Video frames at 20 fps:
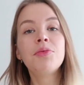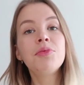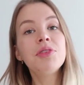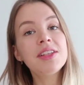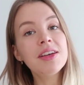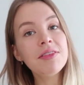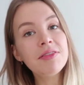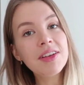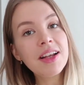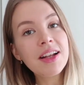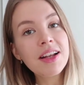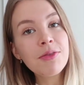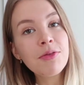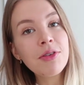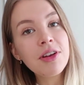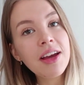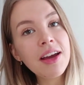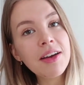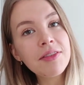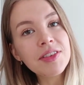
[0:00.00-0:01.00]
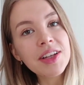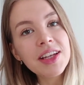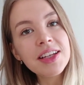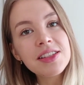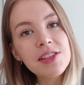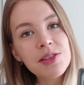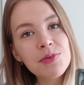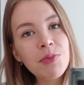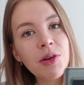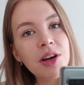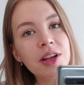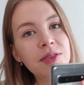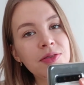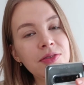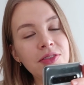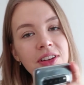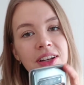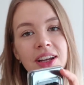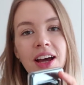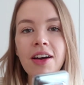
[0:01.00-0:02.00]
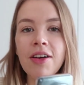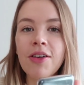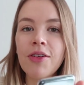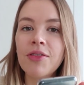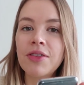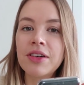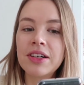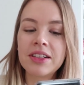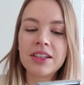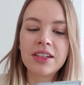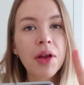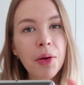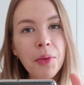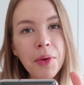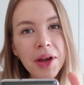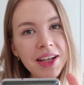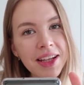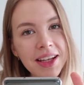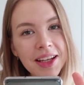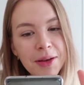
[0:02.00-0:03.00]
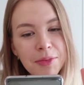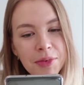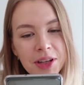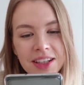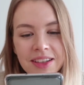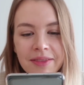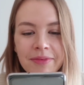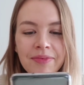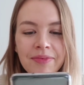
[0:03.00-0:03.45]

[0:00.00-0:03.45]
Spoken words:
We definitely want to have kids, but for now we are waiting a bit.